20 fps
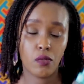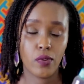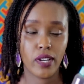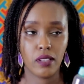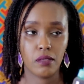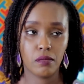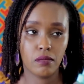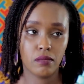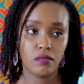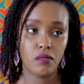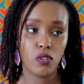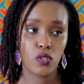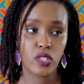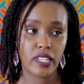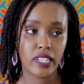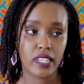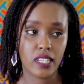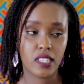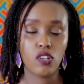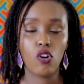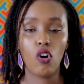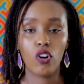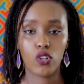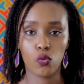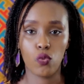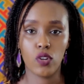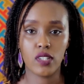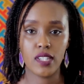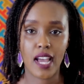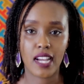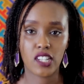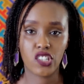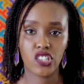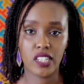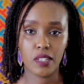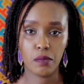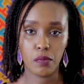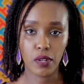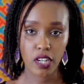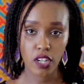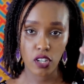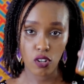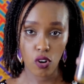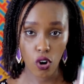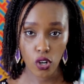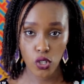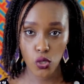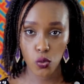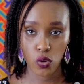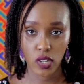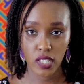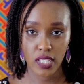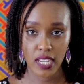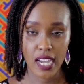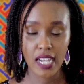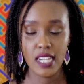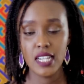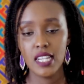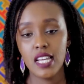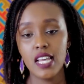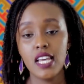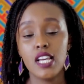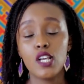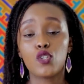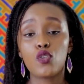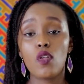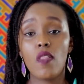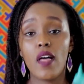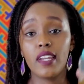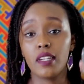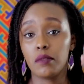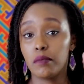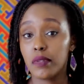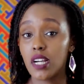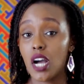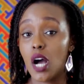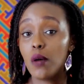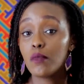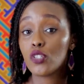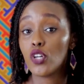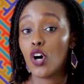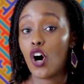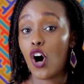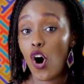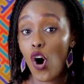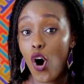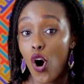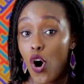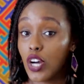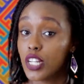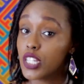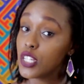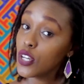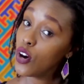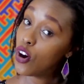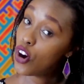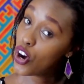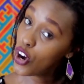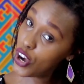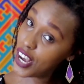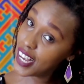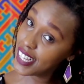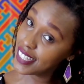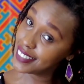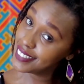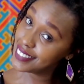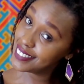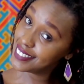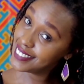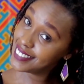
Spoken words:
Well, mostly it's hot water actually. Put it in hot water so that it becomes hot oil.